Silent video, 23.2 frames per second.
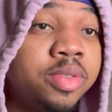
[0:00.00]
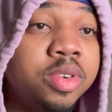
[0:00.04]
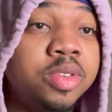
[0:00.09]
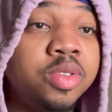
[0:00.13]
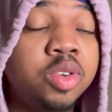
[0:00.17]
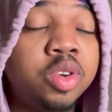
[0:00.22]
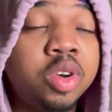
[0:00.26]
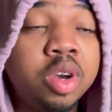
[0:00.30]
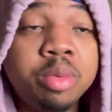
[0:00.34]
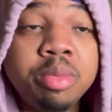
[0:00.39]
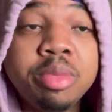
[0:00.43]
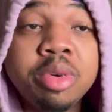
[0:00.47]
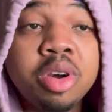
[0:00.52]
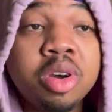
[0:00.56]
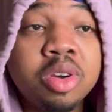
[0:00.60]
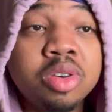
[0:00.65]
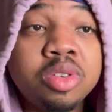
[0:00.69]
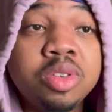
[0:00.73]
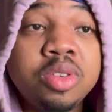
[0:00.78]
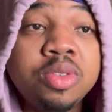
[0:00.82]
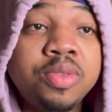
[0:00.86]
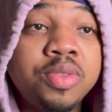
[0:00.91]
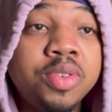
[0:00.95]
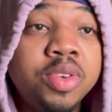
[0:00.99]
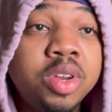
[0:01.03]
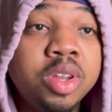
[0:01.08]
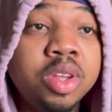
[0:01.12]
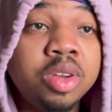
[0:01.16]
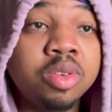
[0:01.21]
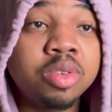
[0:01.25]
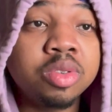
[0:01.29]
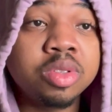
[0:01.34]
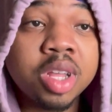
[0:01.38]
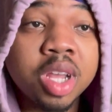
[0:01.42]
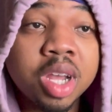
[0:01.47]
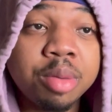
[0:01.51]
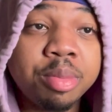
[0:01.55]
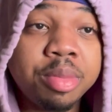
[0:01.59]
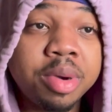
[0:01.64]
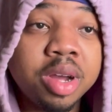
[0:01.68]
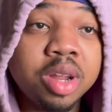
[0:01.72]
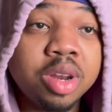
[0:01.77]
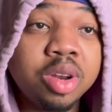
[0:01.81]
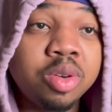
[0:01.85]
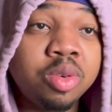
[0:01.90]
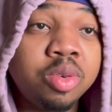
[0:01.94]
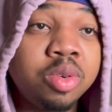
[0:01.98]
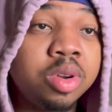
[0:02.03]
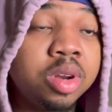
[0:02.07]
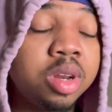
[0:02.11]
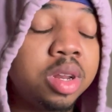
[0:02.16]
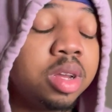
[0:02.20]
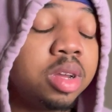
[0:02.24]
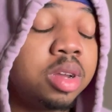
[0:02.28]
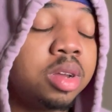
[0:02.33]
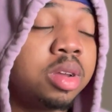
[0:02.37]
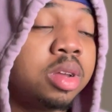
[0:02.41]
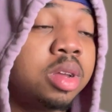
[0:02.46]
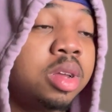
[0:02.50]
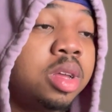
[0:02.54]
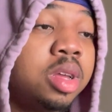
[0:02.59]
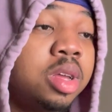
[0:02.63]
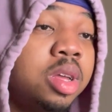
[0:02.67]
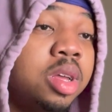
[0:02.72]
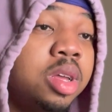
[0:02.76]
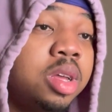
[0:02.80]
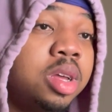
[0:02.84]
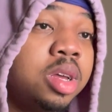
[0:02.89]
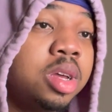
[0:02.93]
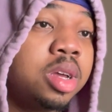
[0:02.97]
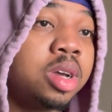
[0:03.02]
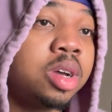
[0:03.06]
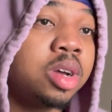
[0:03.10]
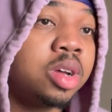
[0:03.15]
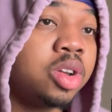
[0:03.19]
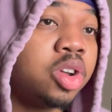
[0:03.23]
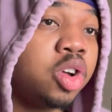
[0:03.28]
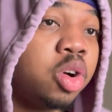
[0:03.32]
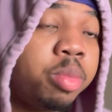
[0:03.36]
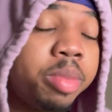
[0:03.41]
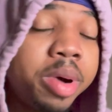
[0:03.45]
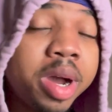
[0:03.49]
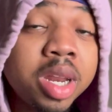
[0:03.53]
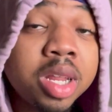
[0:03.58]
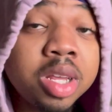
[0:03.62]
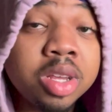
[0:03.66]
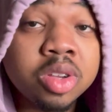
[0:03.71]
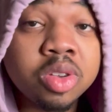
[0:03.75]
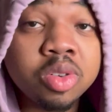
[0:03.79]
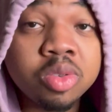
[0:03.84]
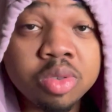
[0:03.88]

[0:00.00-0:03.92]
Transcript: You come across this video and think about doing it. Cause nobody else